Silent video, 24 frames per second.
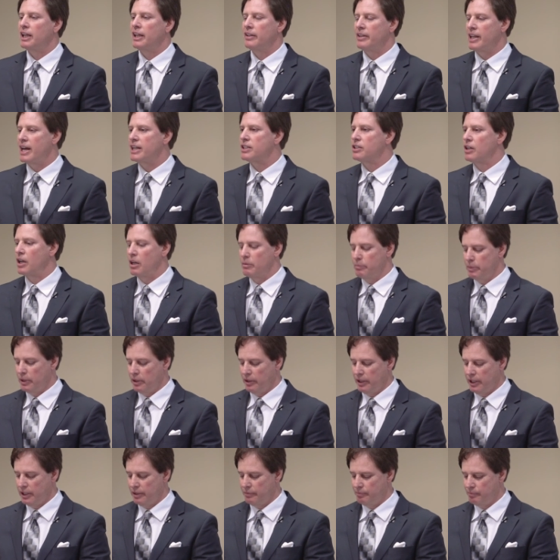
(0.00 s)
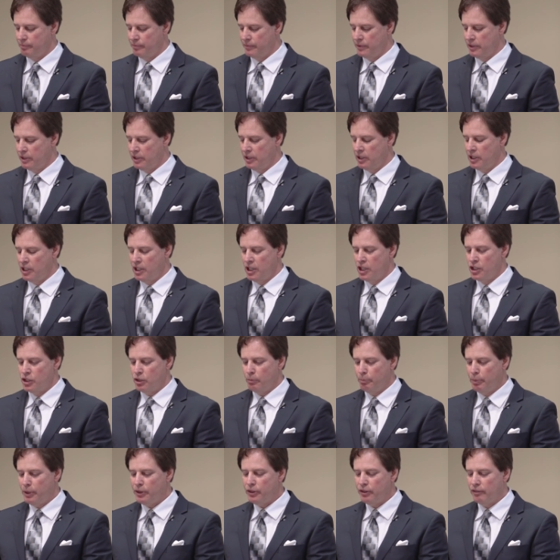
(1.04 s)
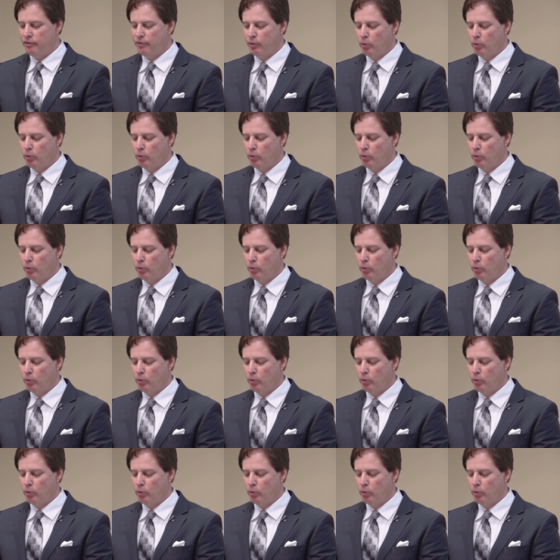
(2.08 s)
in that time period. So put